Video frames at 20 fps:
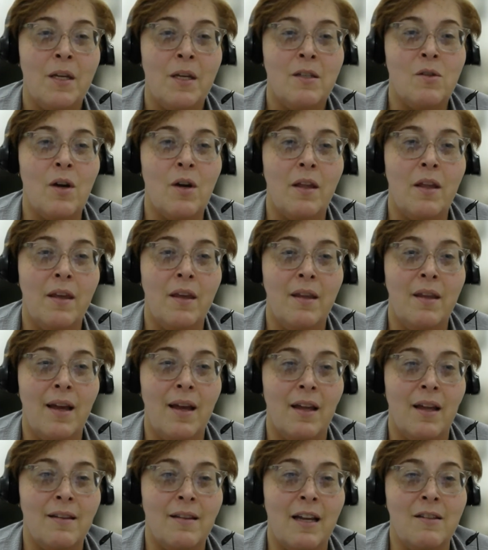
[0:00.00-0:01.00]
So I think
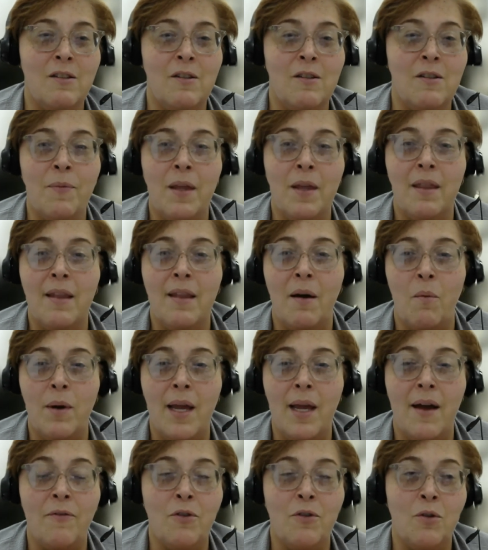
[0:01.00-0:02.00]
that that's something that
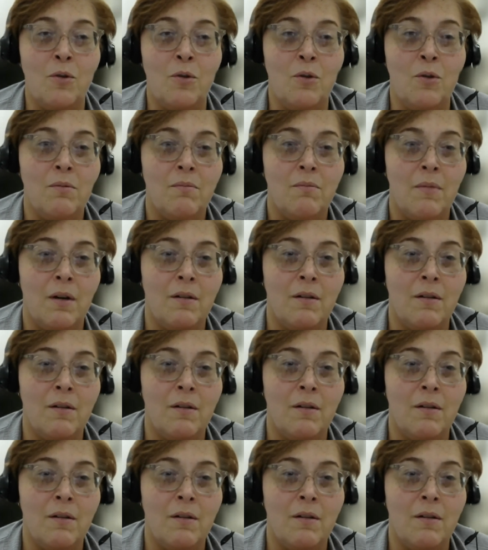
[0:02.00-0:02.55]
we have to